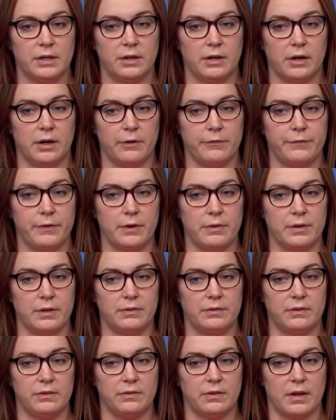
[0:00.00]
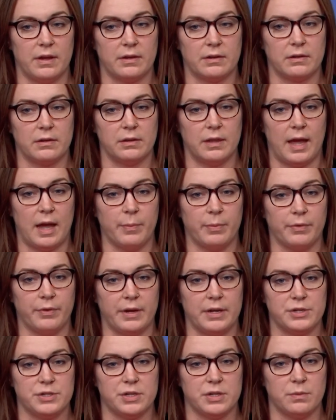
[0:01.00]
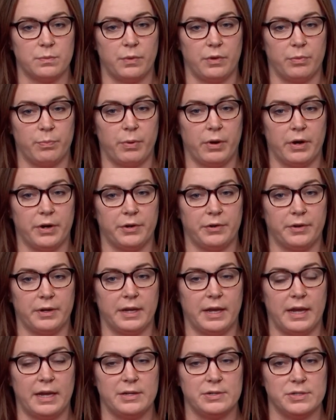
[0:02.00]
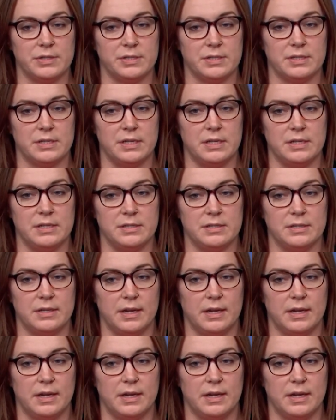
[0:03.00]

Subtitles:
Our focus is on collaboration with partnering agencies